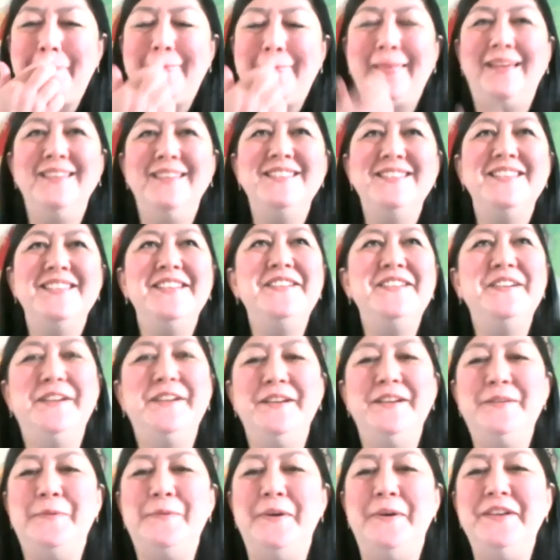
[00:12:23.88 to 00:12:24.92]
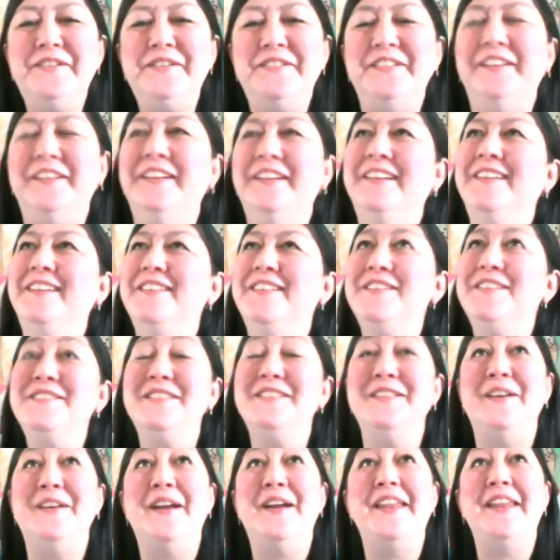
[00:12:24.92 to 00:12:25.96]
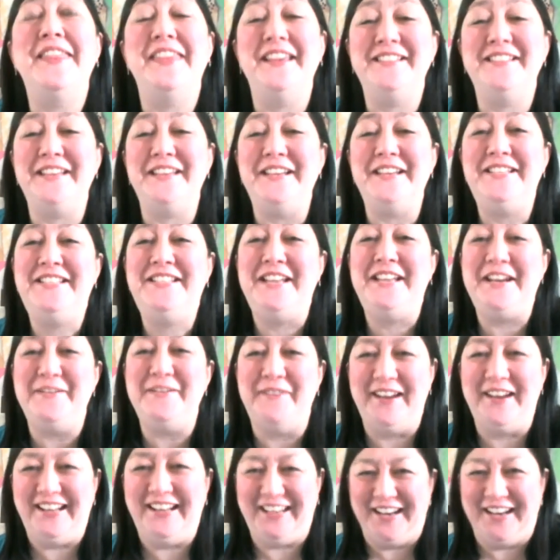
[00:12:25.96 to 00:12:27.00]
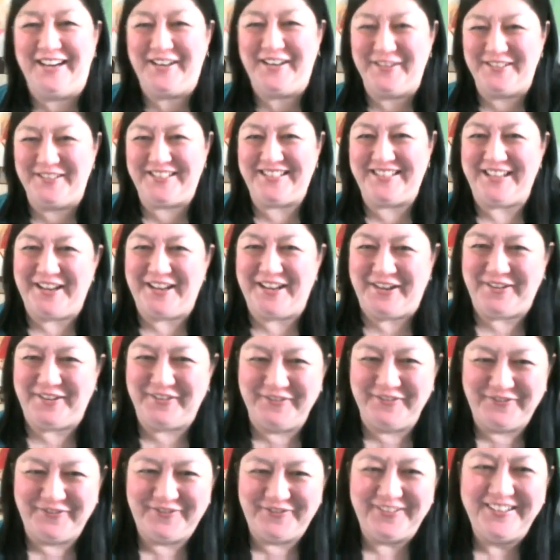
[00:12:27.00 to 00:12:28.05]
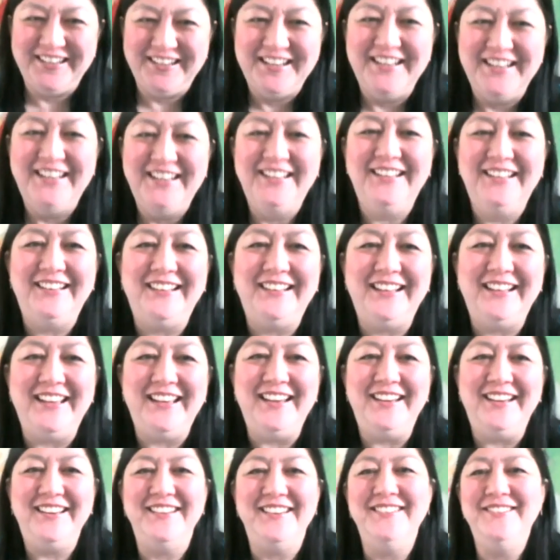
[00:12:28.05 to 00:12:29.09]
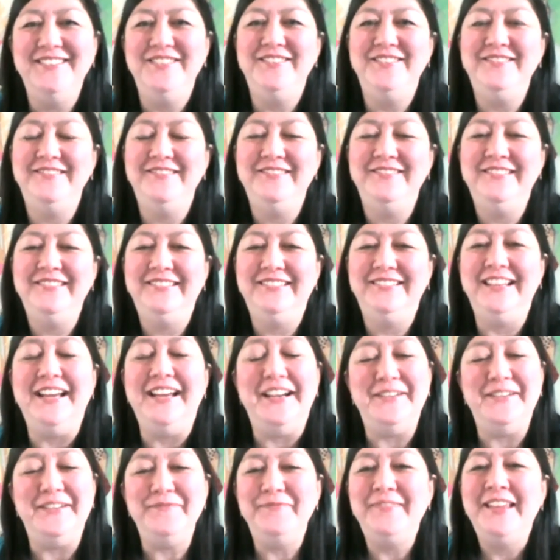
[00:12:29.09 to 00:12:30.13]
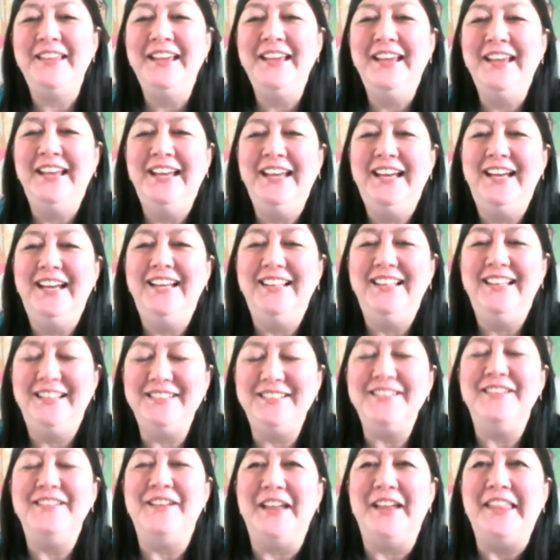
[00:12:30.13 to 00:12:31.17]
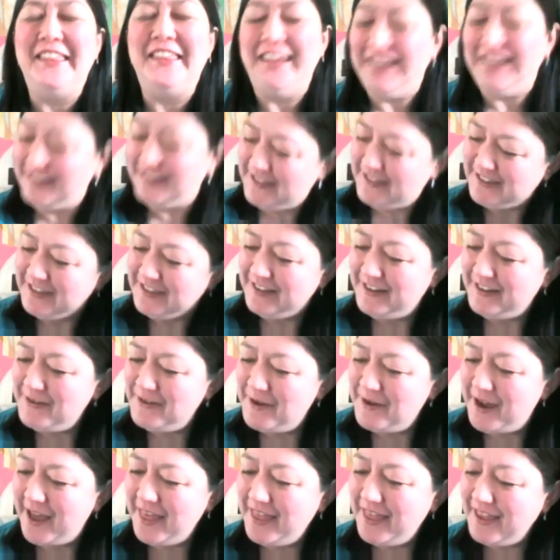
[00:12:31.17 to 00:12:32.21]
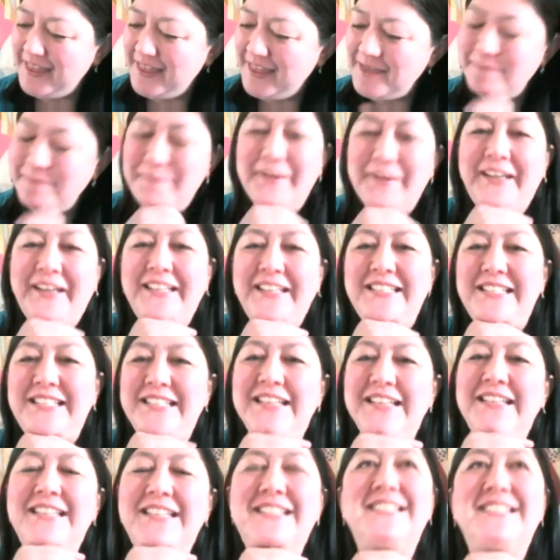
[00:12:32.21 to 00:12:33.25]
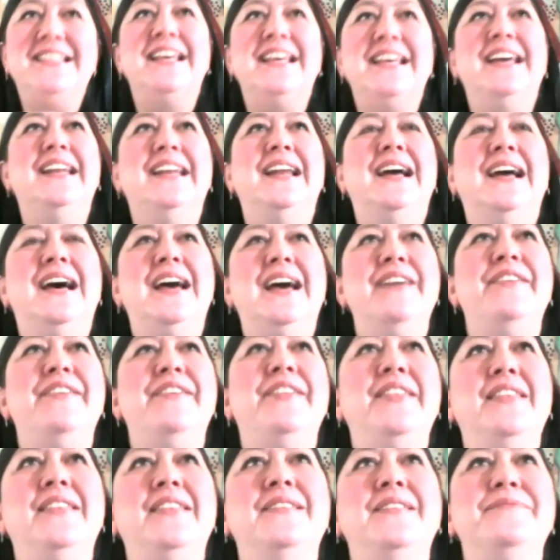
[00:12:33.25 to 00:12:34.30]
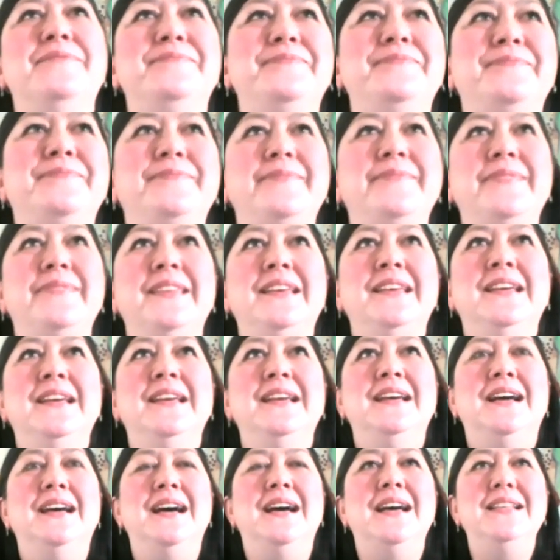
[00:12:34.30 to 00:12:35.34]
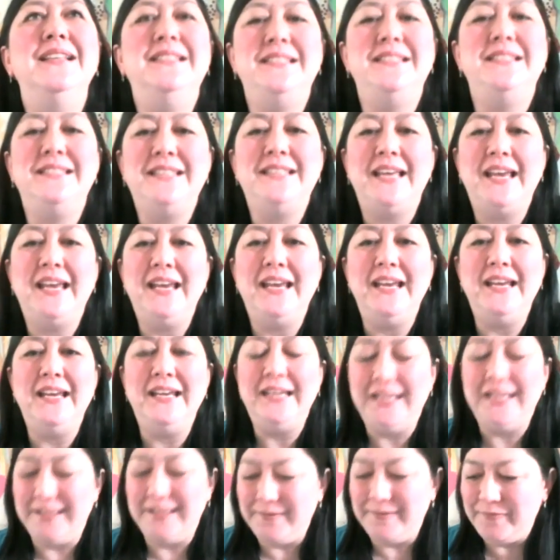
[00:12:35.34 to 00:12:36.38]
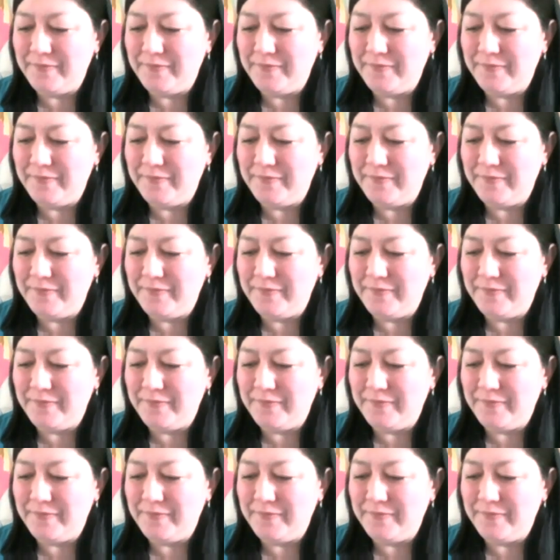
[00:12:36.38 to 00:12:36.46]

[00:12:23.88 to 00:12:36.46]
It's such a good question. There's a lot of things I'd say about a younger self. Like, yeah, there's a lot of things. I think the biggest thing is that I'd say